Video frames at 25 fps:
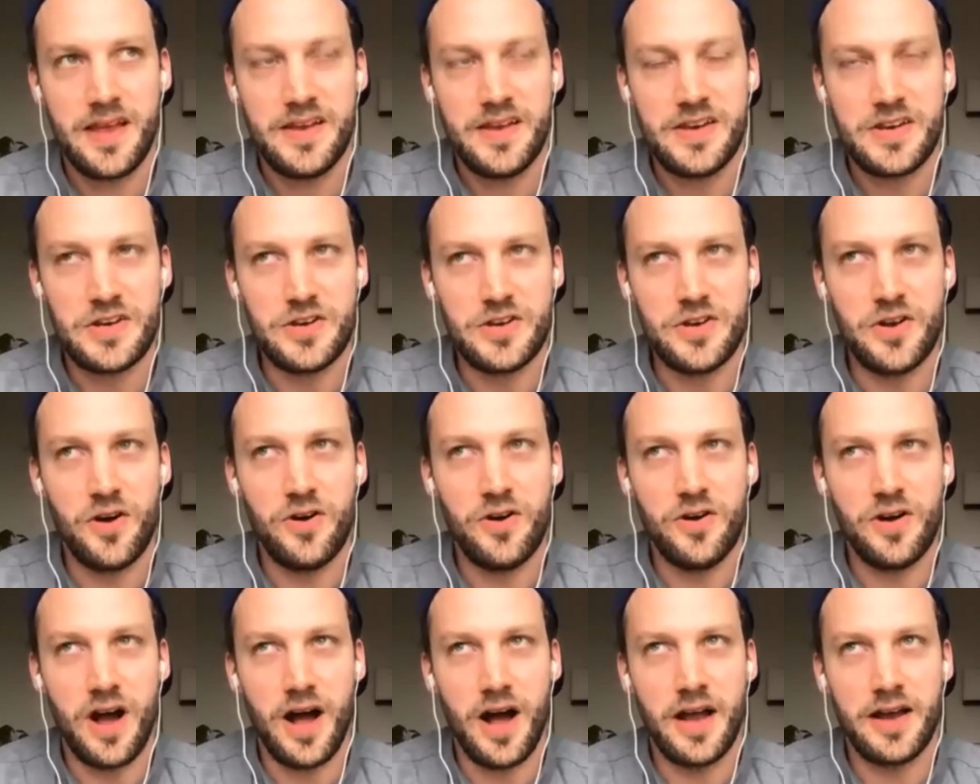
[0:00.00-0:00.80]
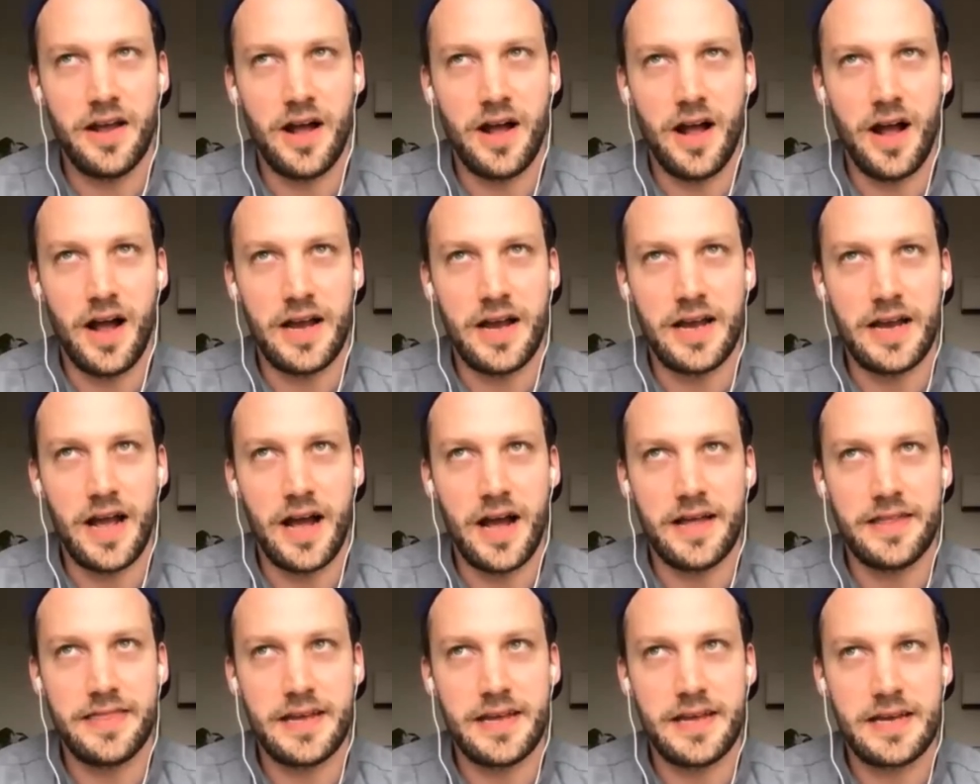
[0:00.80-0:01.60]
you know, I, I
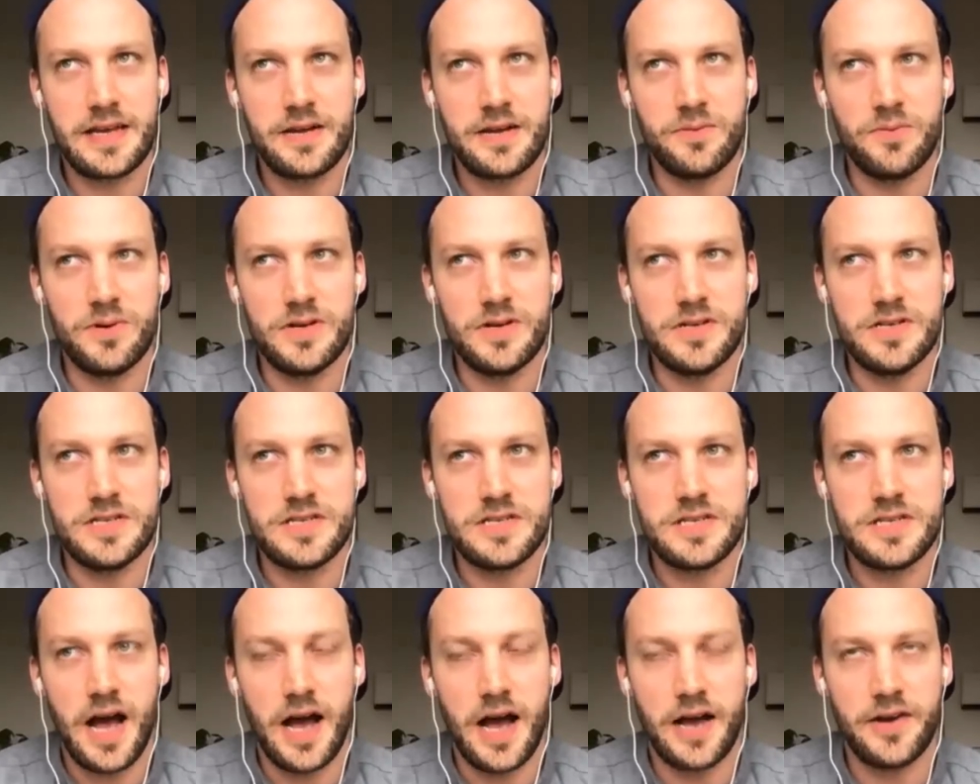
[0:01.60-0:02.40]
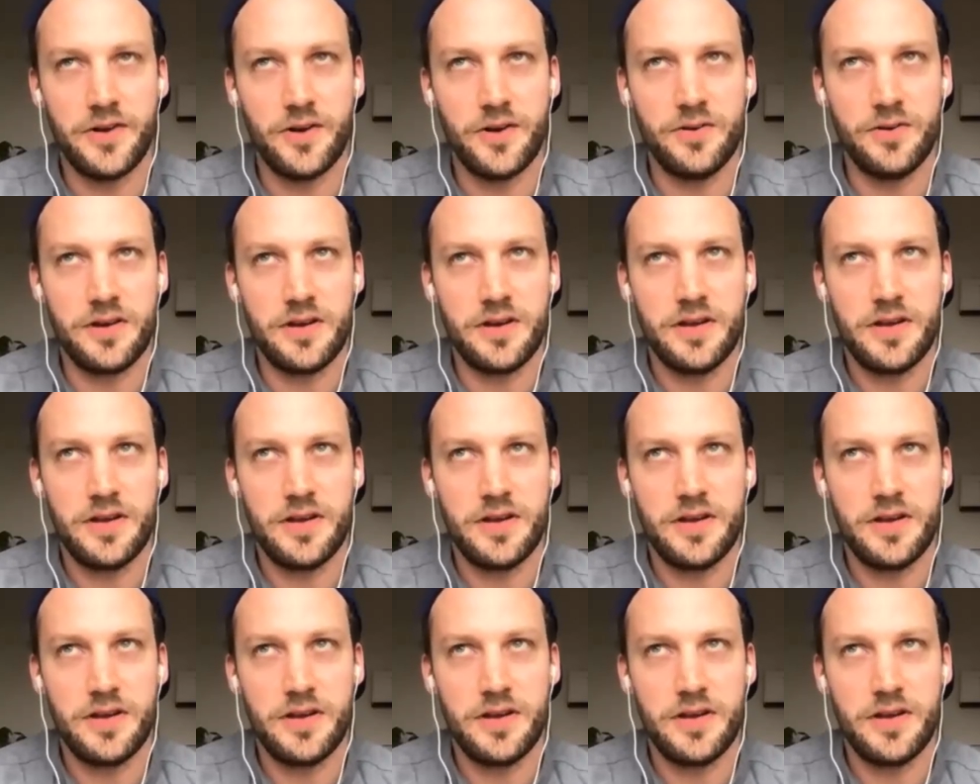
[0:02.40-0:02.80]
I think it was I don't